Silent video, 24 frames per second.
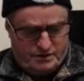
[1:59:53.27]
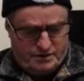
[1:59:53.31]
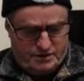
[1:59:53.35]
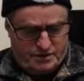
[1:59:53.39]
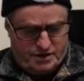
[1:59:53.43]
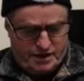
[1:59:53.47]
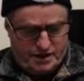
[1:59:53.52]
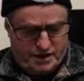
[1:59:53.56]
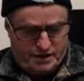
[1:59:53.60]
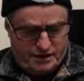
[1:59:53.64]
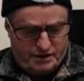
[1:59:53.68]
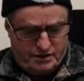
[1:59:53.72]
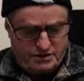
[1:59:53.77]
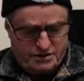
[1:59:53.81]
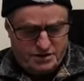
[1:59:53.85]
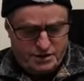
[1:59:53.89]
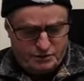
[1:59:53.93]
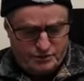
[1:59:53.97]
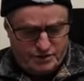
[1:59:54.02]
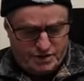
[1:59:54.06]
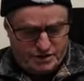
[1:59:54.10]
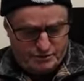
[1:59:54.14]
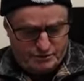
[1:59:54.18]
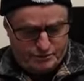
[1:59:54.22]
Okay, I
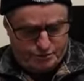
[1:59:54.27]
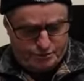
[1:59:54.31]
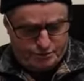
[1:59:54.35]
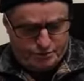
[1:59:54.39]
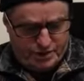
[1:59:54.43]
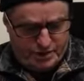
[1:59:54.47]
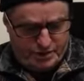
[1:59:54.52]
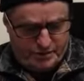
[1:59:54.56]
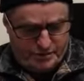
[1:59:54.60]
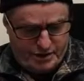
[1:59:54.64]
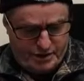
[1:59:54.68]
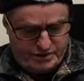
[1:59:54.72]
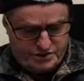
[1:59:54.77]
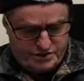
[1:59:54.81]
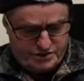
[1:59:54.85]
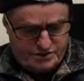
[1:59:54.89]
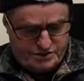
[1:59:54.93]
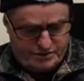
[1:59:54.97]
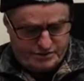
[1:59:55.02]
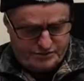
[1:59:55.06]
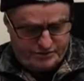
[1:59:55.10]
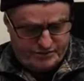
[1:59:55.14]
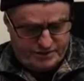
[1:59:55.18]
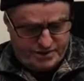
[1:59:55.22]
think we can pretty
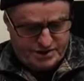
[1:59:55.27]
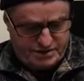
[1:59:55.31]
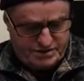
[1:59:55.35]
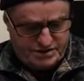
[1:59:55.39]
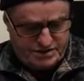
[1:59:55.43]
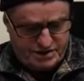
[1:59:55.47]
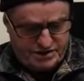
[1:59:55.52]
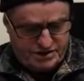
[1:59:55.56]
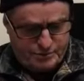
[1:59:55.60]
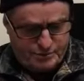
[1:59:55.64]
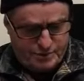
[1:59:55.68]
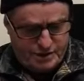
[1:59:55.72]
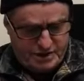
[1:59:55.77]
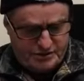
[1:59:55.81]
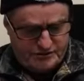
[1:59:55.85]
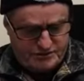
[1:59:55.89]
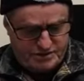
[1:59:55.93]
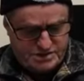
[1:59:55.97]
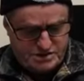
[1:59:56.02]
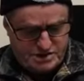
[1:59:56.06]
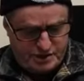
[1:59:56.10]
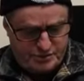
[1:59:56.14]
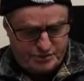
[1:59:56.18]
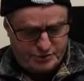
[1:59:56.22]
much finish. There's a bit of
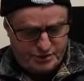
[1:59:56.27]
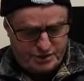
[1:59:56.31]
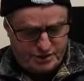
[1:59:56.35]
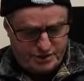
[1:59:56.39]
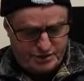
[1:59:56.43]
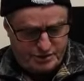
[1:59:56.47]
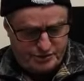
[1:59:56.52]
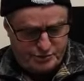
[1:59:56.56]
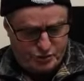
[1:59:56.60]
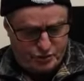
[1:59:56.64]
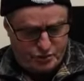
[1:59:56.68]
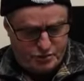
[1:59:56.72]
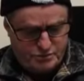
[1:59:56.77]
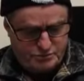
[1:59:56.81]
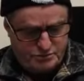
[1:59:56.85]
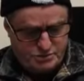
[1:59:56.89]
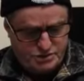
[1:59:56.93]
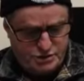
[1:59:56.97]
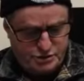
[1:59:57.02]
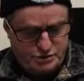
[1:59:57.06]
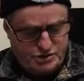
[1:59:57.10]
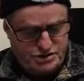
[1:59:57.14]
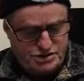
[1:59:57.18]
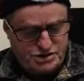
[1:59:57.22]
a summary at the bottom.
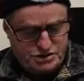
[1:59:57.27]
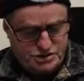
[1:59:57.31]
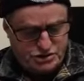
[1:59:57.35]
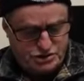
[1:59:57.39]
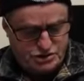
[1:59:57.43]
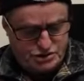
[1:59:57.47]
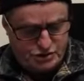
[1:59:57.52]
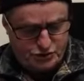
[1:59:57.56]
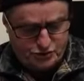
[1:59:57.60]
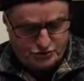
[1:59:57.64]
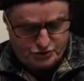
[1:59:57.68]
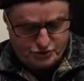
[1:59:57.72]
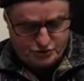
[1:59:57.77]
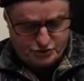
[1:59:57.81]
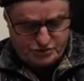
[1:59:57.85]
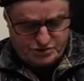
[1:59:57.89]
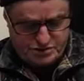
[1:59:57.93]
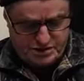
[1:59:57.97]
Should we just shoot through?